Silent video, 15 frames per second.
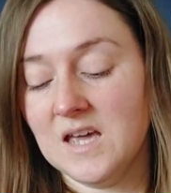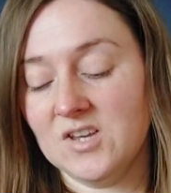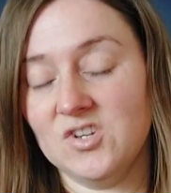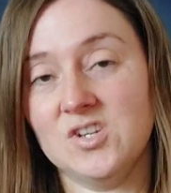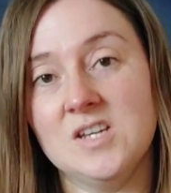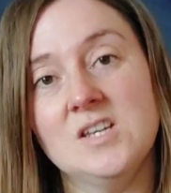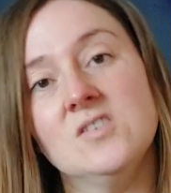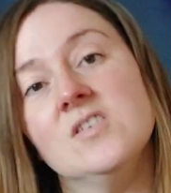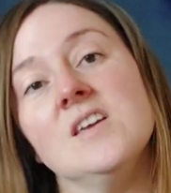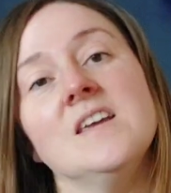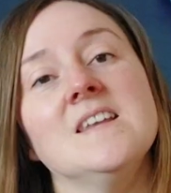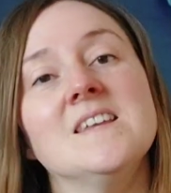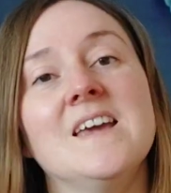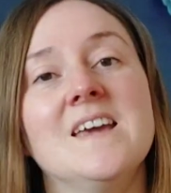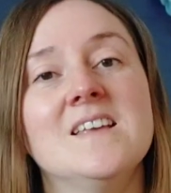And she
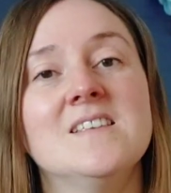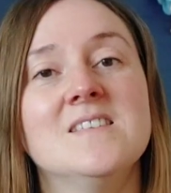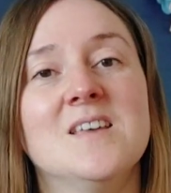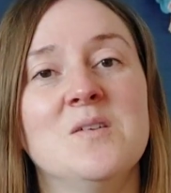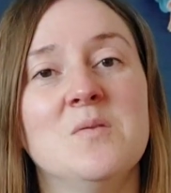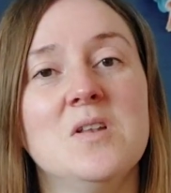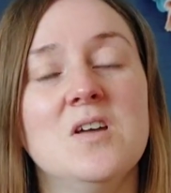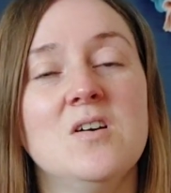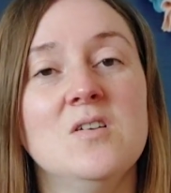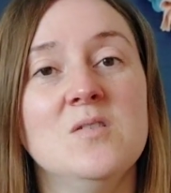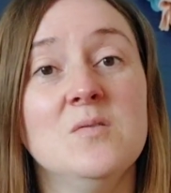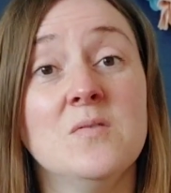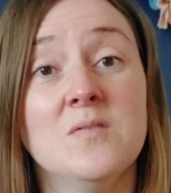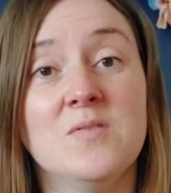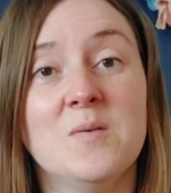did a sew
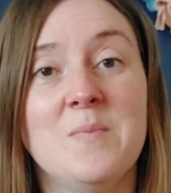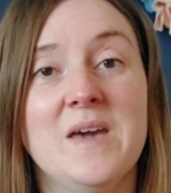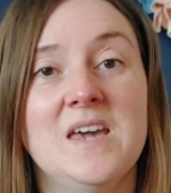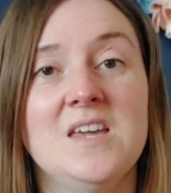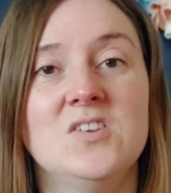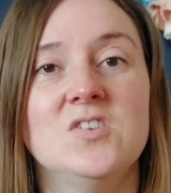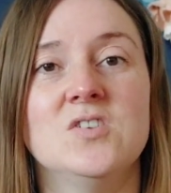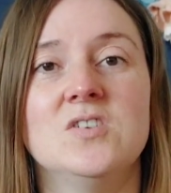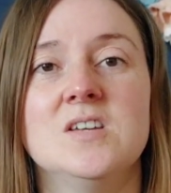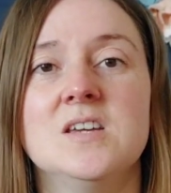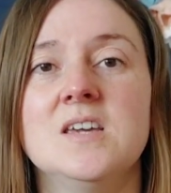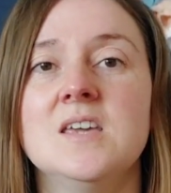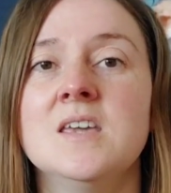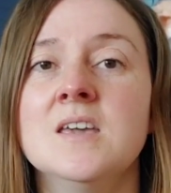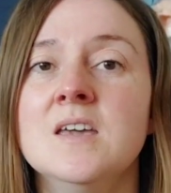along with the Page
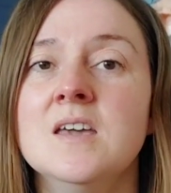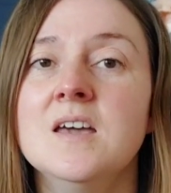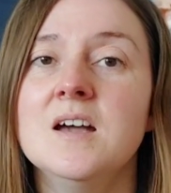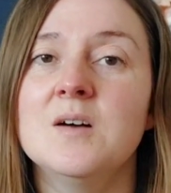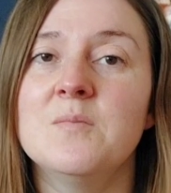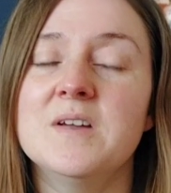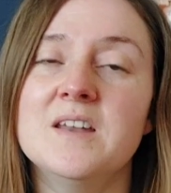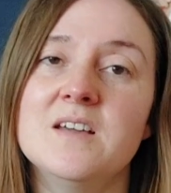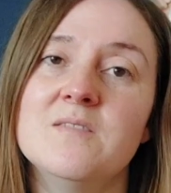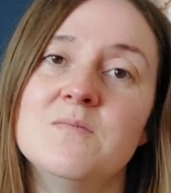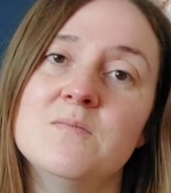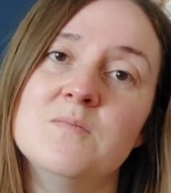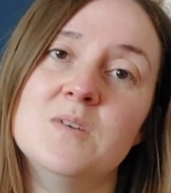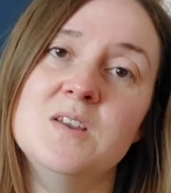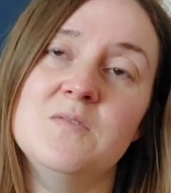hoodie, and
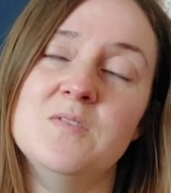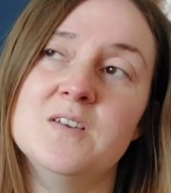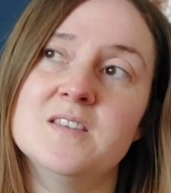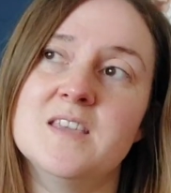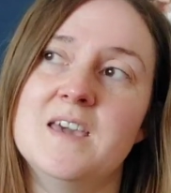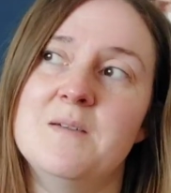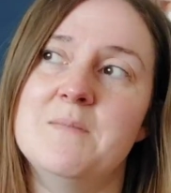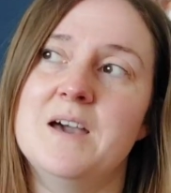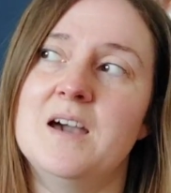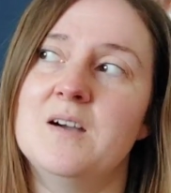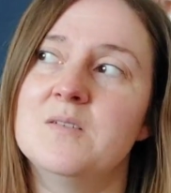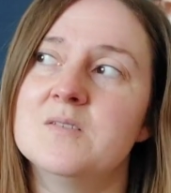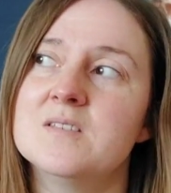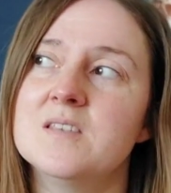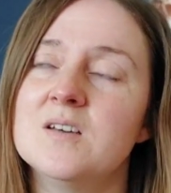when it first came
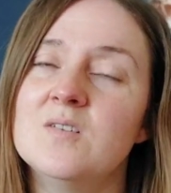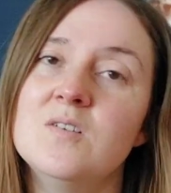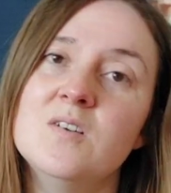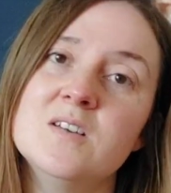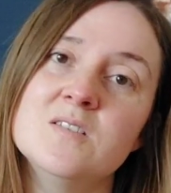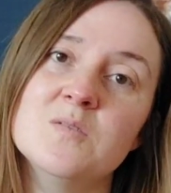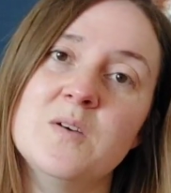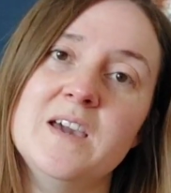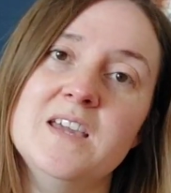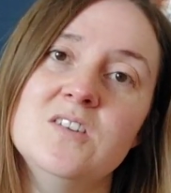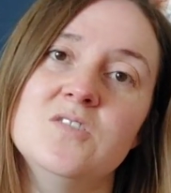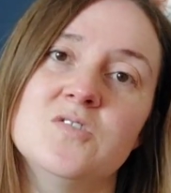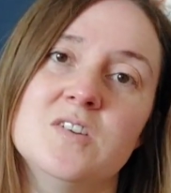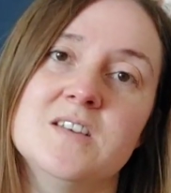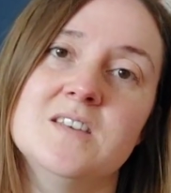out I was like, oh, it's quite
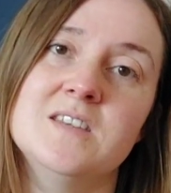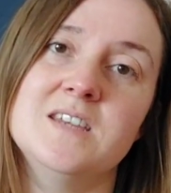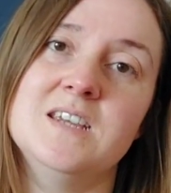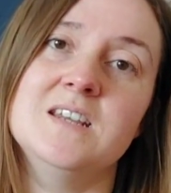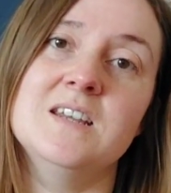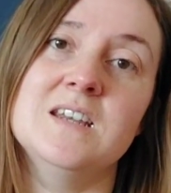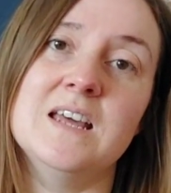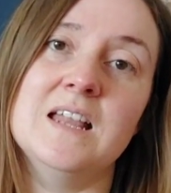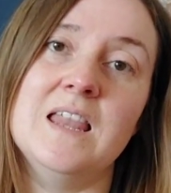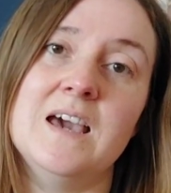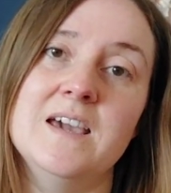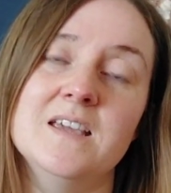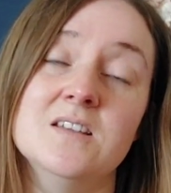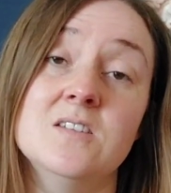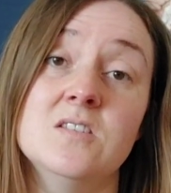interesting, and I
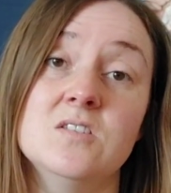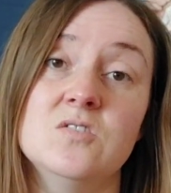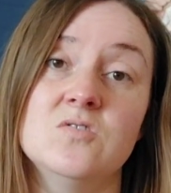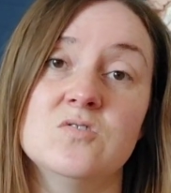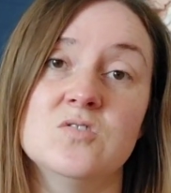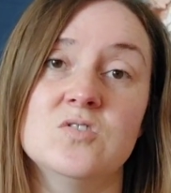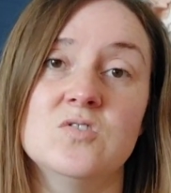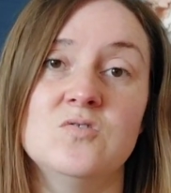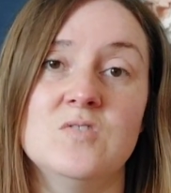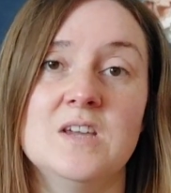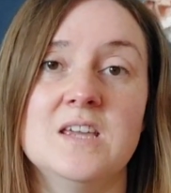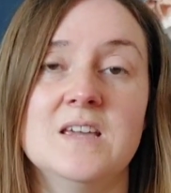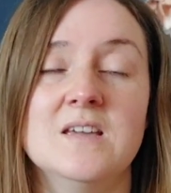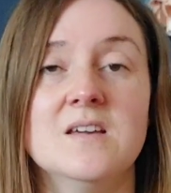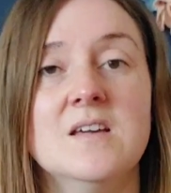liked the
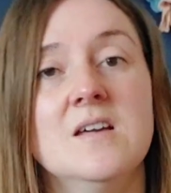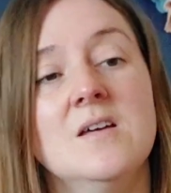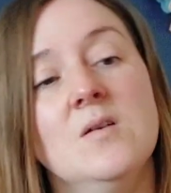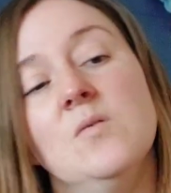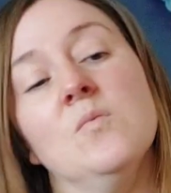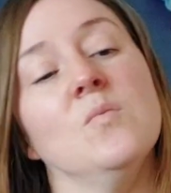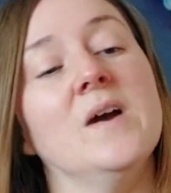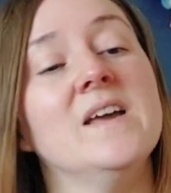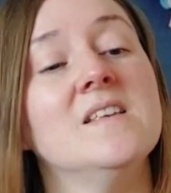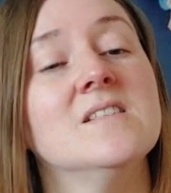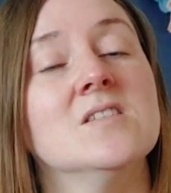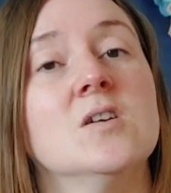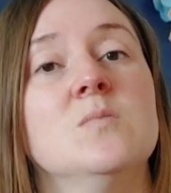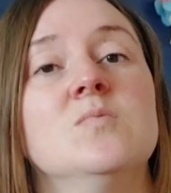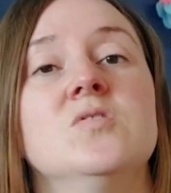drawstring
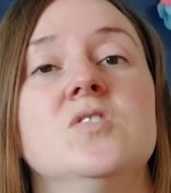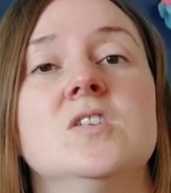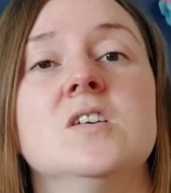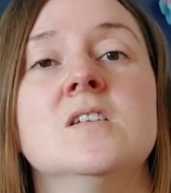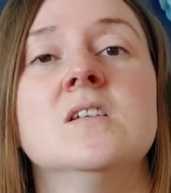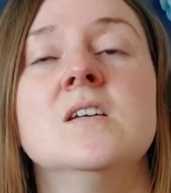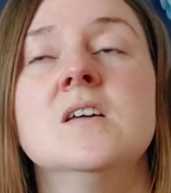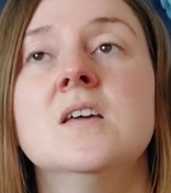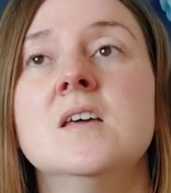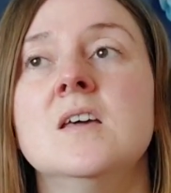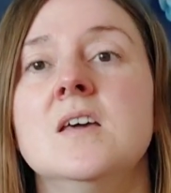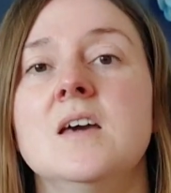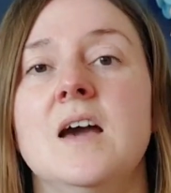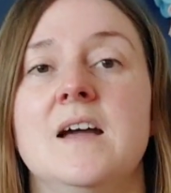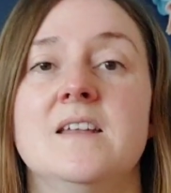waist option
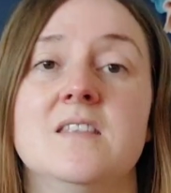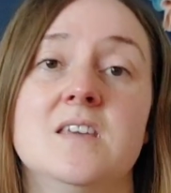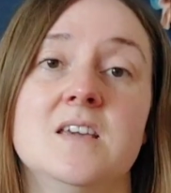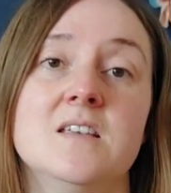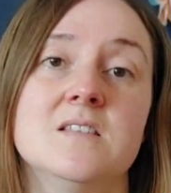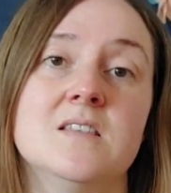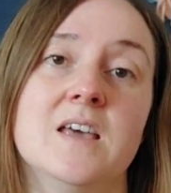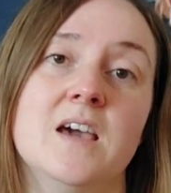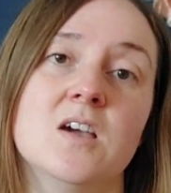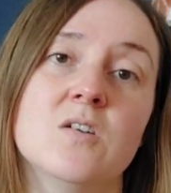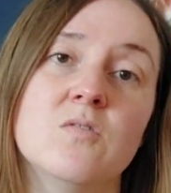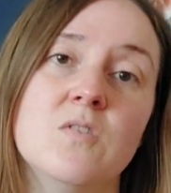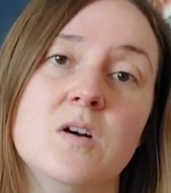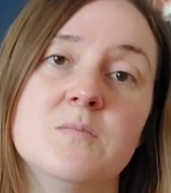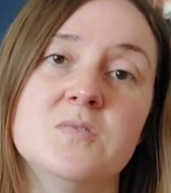and that it's like a
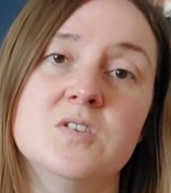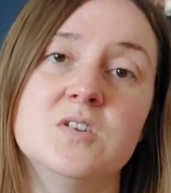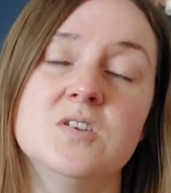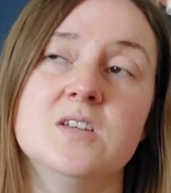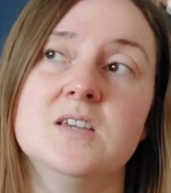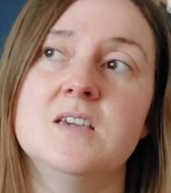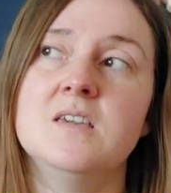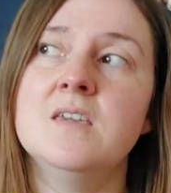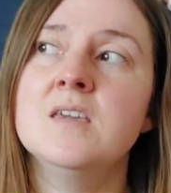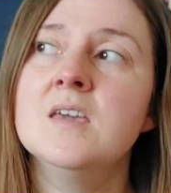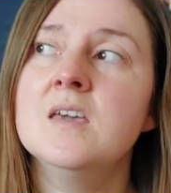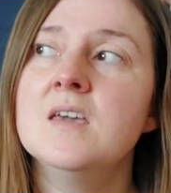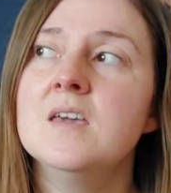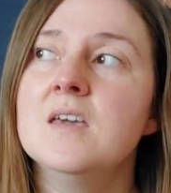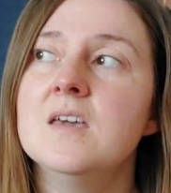cropped hoodie,